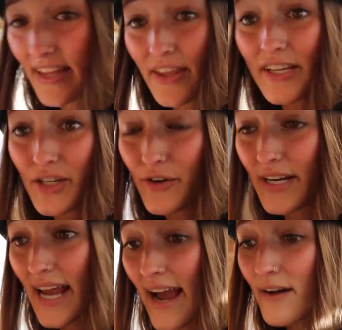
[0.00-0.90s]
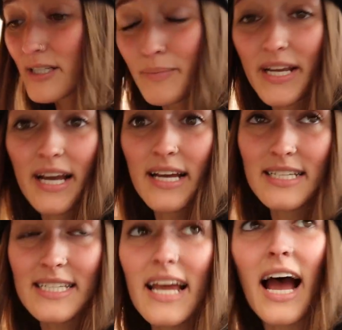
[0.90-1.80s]
this greenhouse
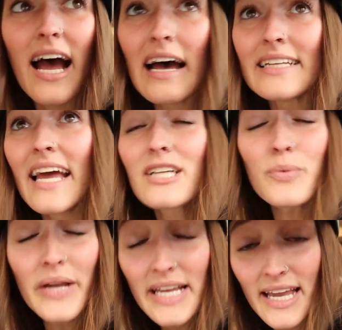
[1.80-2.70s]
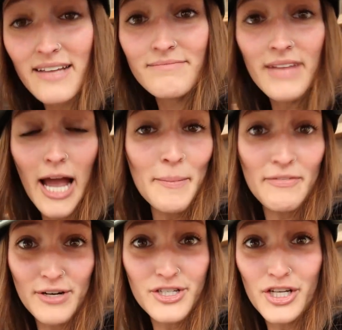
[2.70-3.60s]
because uh, next weekend uh,
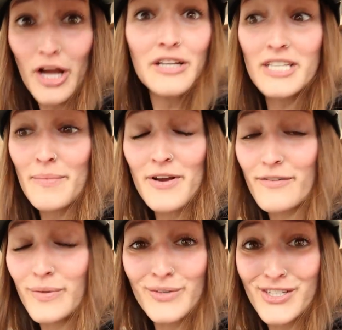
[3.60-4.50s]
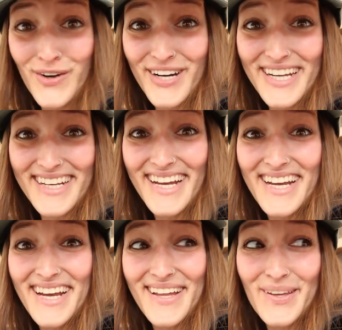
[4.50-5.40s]
my friend Sean's coming over and we're starting
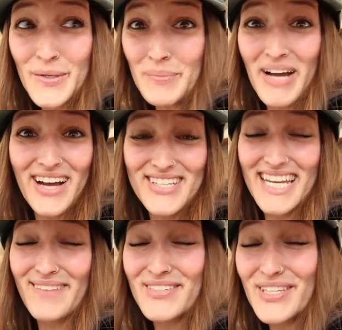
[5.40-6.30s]
the hoop house and I'm